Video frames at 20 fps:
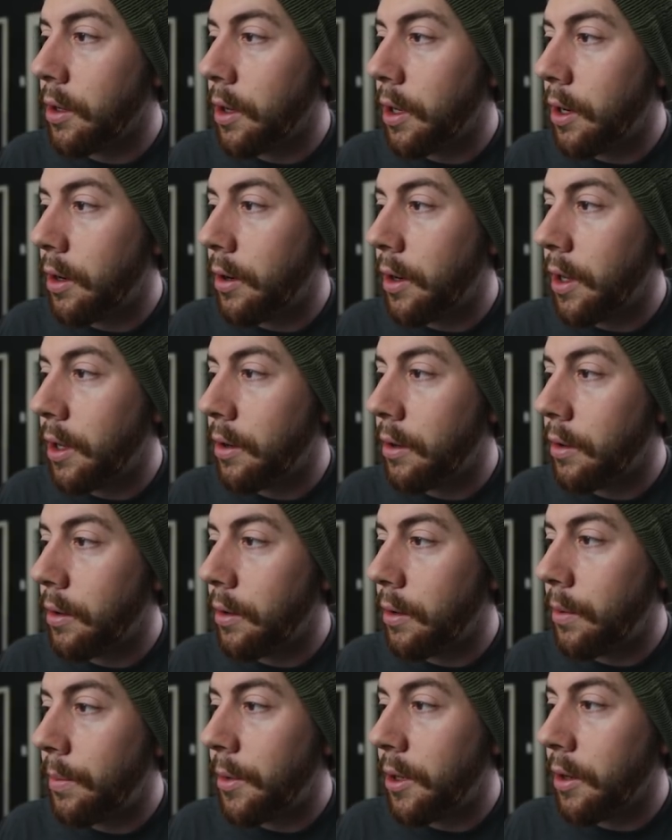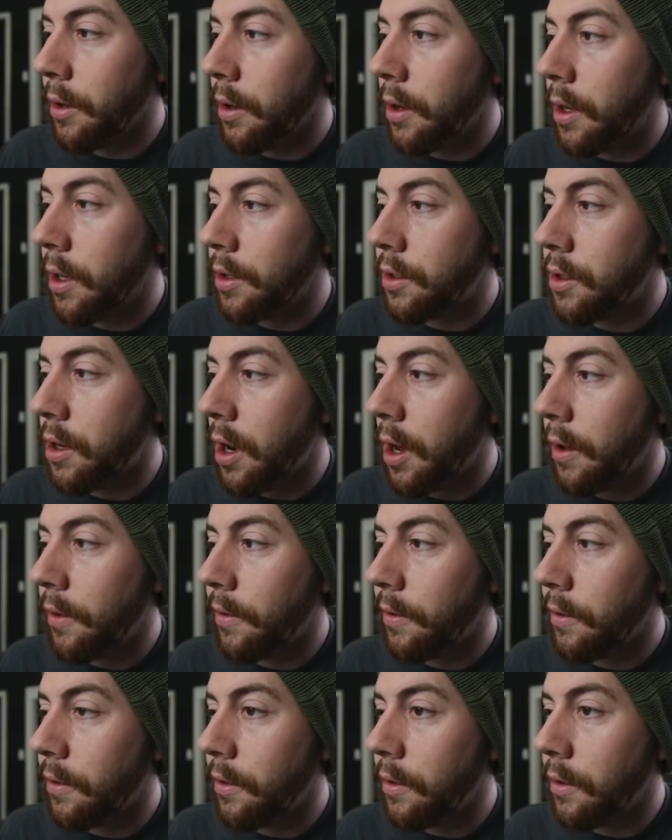clarity and a little bit of
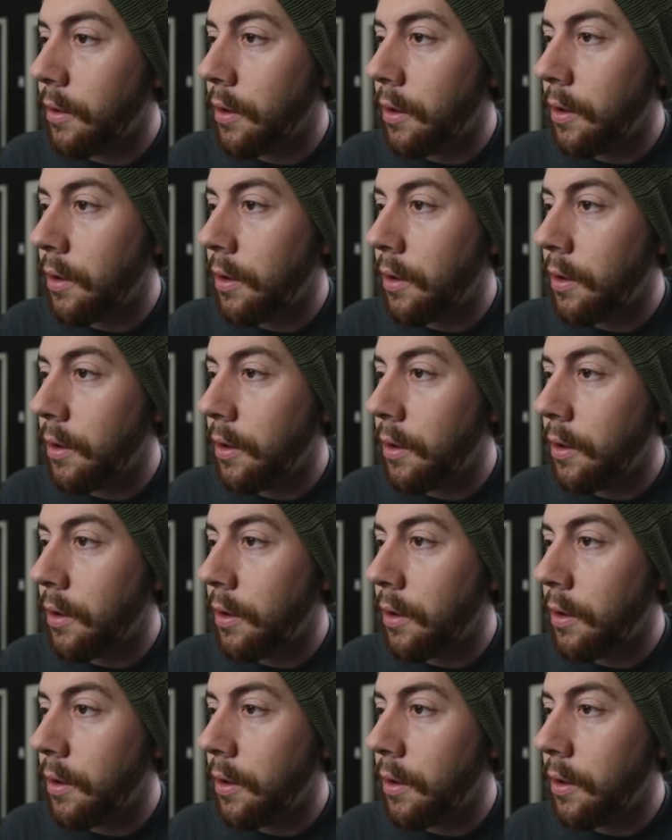contrast.